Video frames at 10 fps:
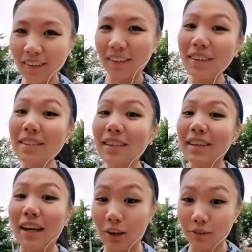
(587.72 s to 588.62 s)
It is an
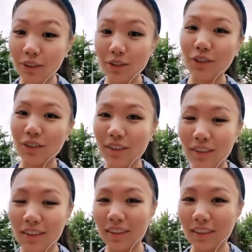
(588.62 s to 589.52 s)
outrage.
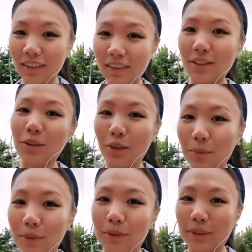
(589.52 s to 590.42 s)
It's
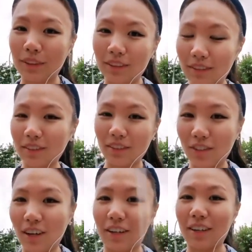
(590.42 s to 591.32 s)
horrible what
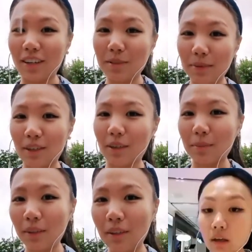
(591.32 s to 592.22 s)
China has become.
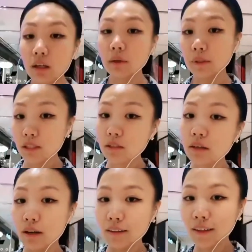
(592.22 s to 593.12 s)
And I mean, it's
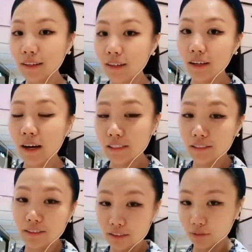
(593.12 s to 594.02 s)
not like I
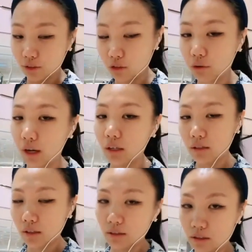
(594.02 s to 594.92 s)
didn't even try to
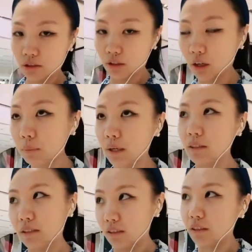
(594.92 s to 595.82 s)
set this shit up. I
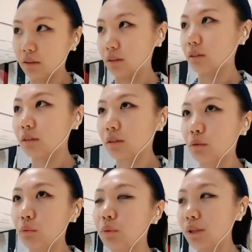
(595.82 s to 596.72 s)
did.
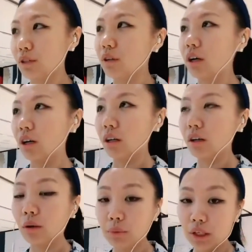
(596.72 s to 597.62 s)
I was on
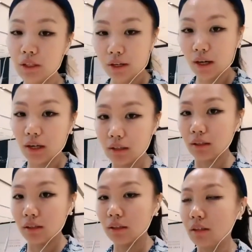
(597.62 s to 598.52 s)

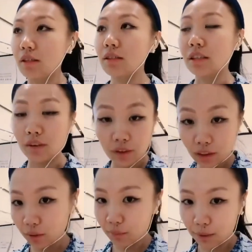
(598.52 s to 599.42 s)
WeChat giving
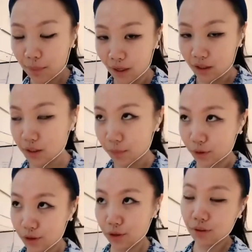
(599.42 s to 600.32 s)
them my
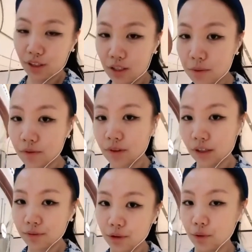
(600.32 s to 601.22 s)
passport 2 days before I
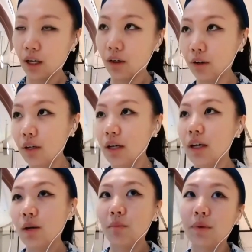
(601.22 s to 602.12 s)
flew out.
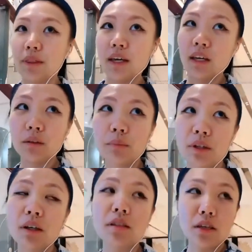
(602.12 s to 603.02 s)
But then,
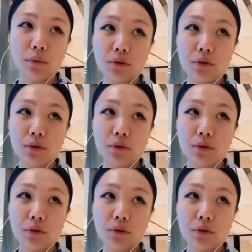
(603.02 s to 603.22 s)
because I was